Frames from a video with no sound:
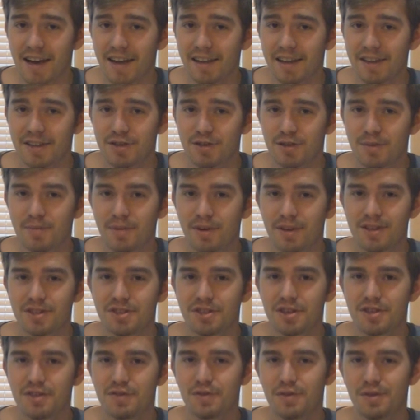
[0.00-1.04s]
I'd like to
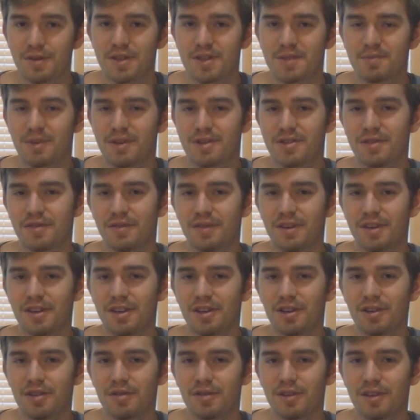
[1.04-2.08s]
apologize for the smudgy
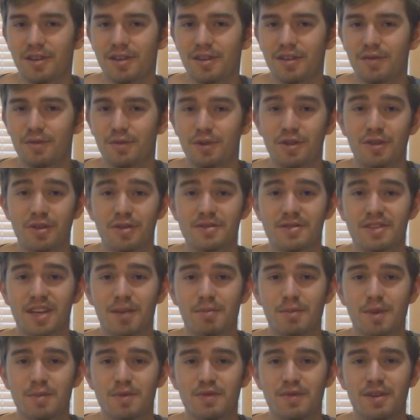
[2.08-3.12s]
video in one of those
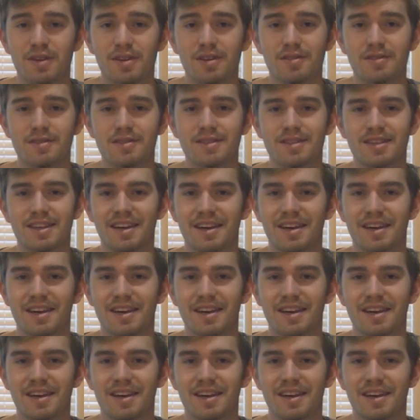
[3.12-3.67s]
time-lapse videos.